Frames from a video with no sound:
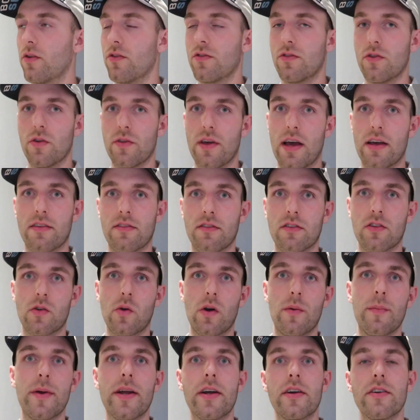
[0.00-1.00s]
It was 2,000
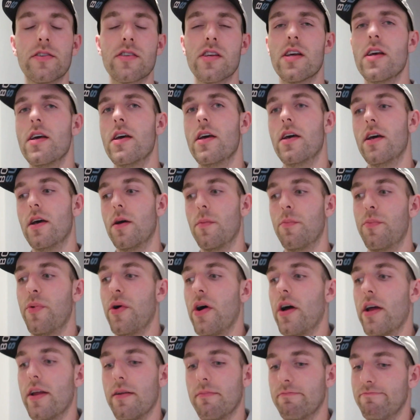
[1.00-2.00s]
square meters,
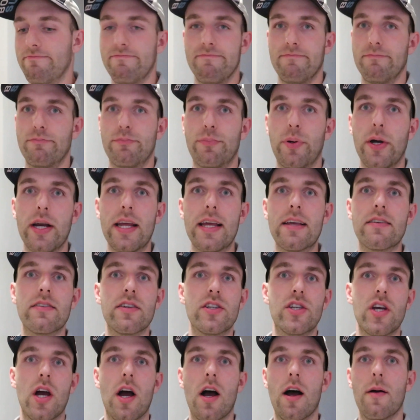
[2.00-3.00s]
but pretty
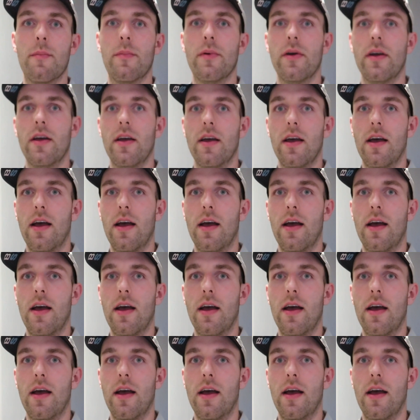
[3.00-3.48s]
easy job.